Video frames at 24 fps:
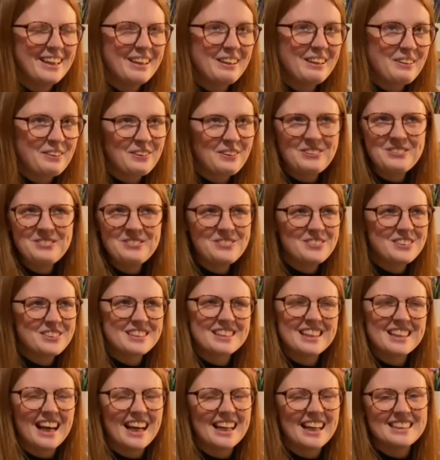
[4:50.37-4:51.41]

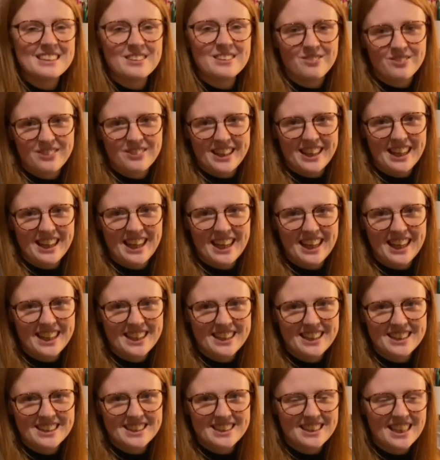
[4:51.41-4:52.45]
Oops, I didn't
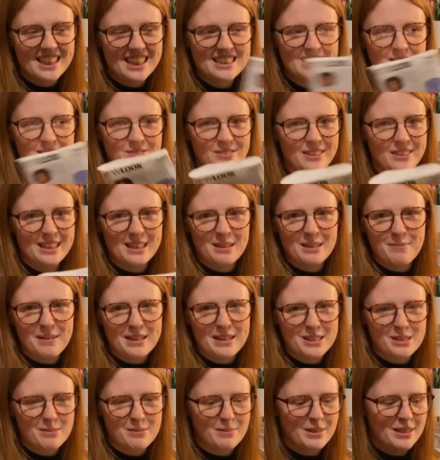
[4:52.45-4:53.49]
realise, I didn't read the
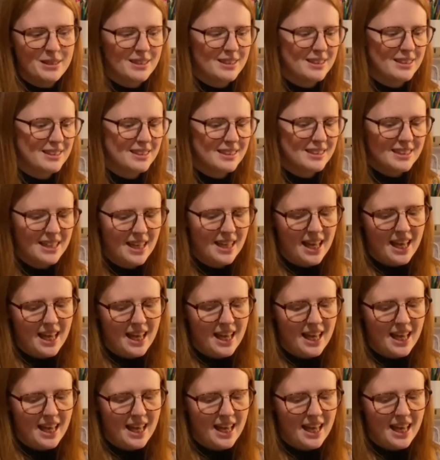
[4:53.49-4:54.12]
measurements.